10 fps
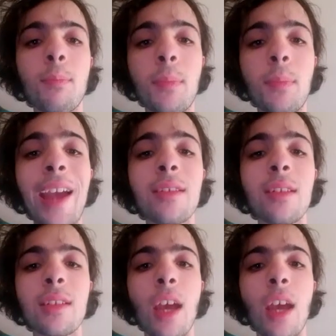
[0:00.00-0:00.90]

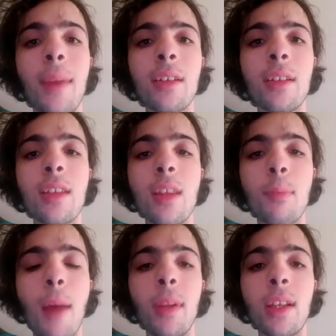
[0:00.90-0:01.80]
cases come out into the
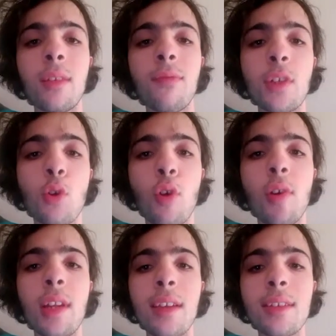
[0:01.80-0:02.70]
public in
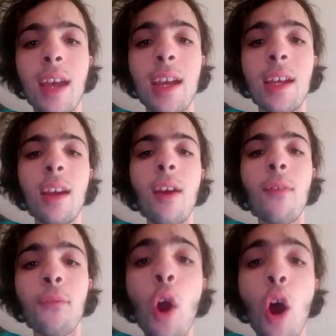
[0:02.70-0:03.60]
Victoria and SA
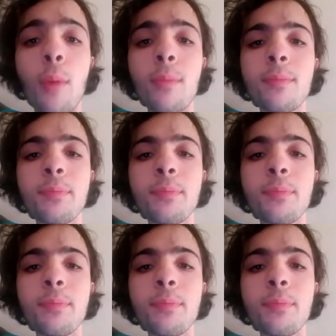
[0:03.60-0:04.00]
from